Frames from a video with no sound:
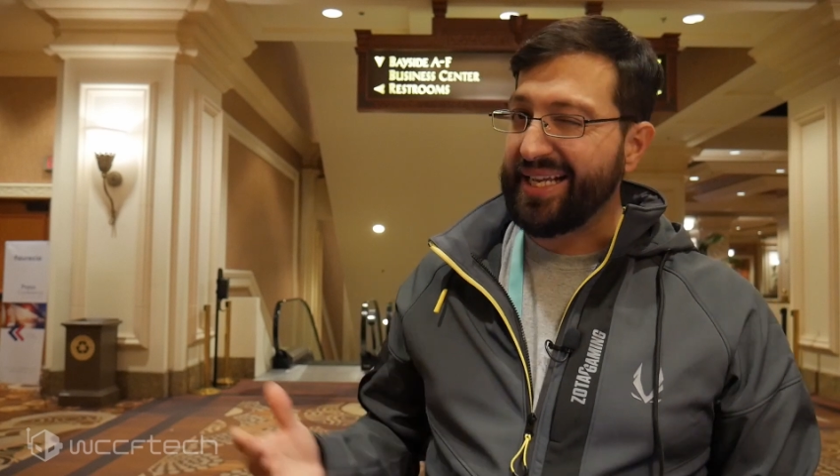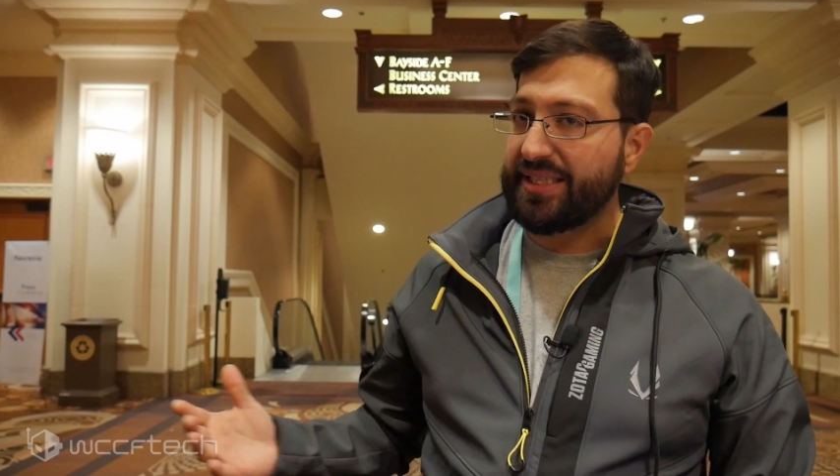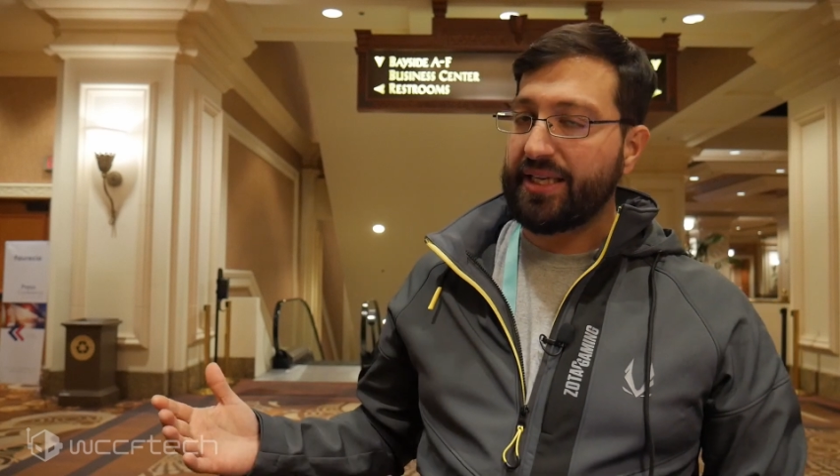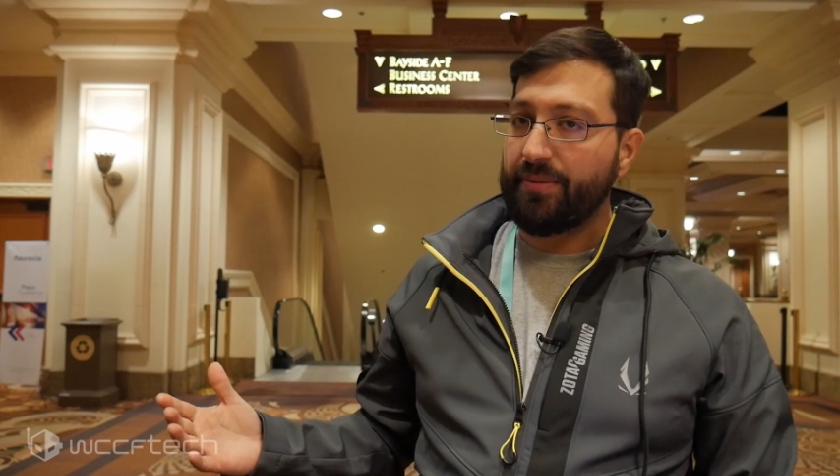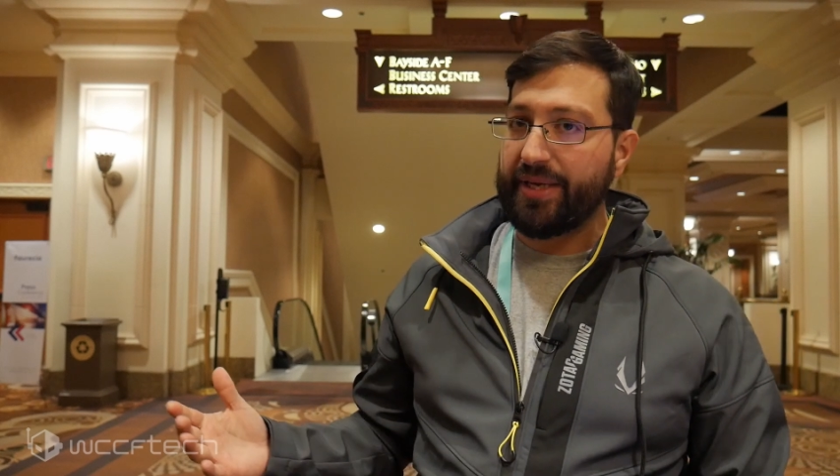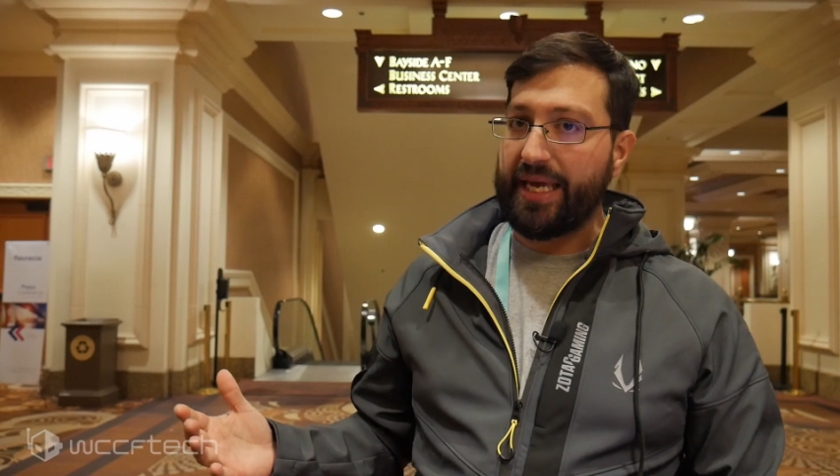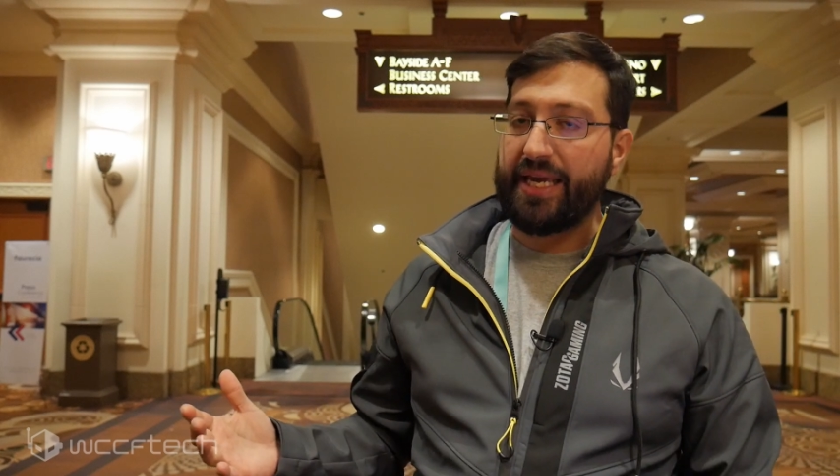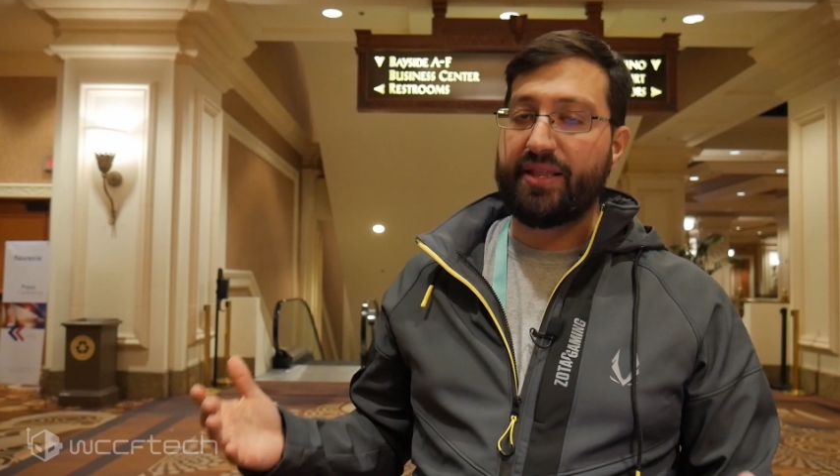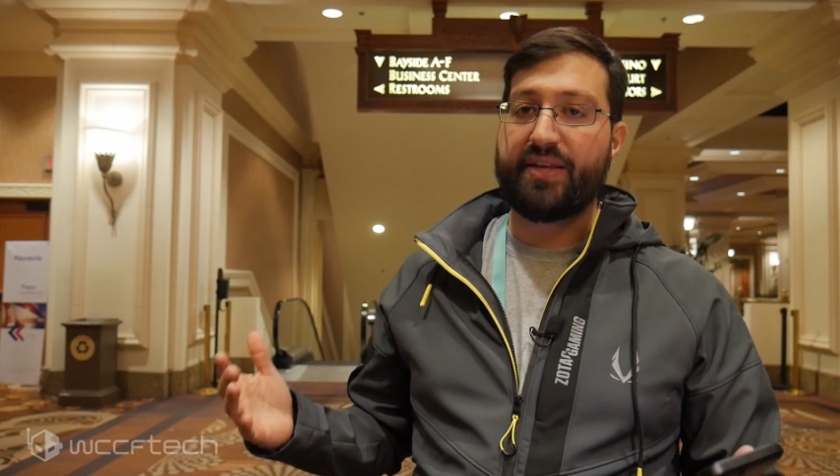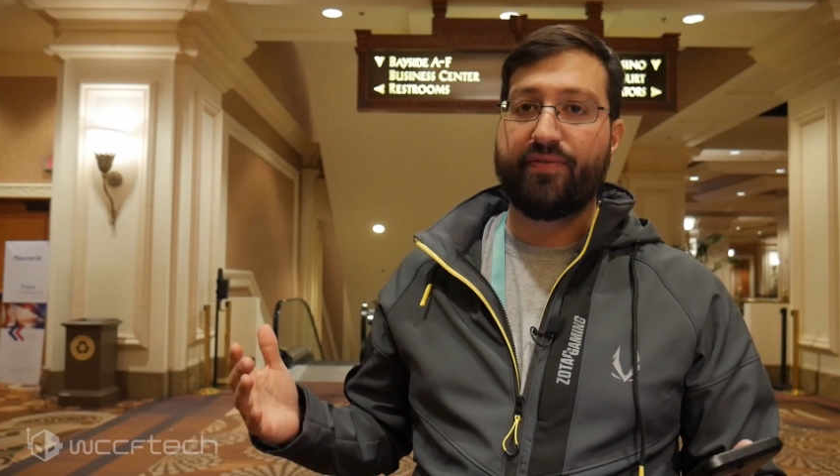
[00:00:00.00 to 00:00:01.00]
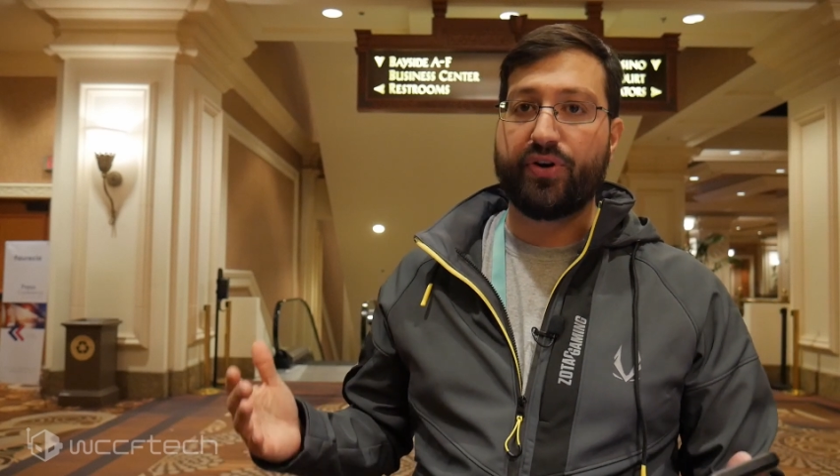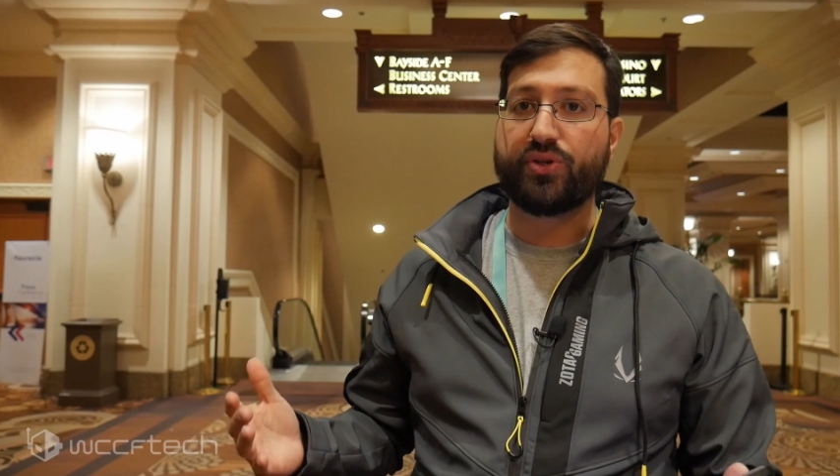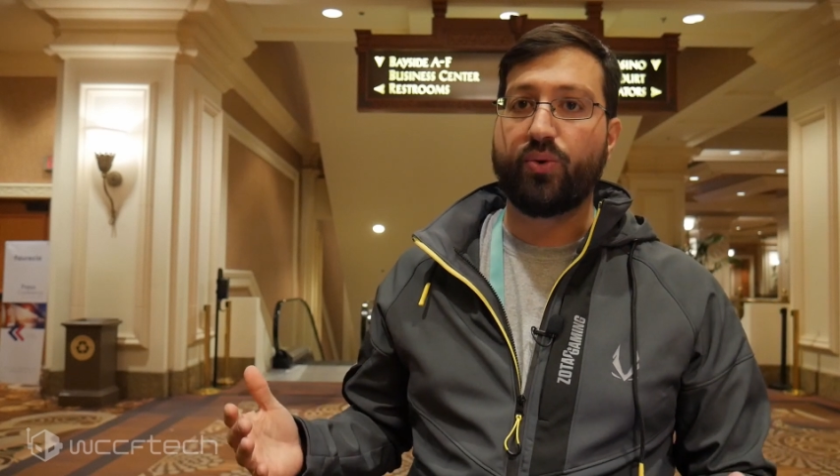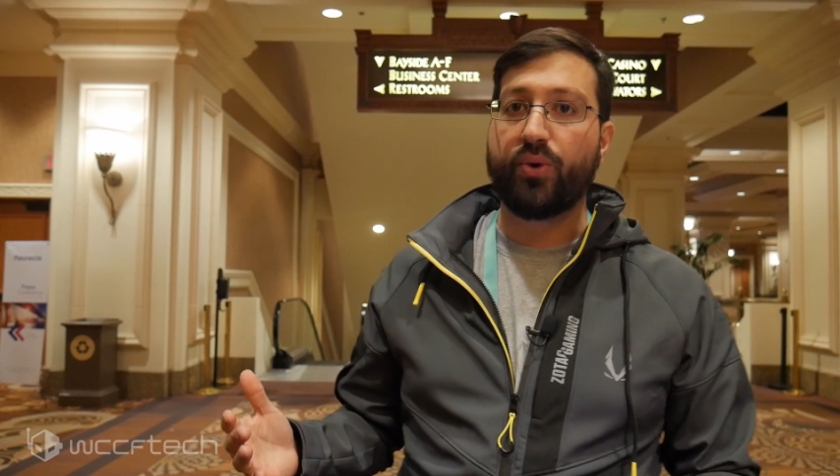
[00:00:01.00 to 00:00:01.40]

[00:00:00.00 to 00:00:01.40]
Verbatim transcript: and that's coming in the first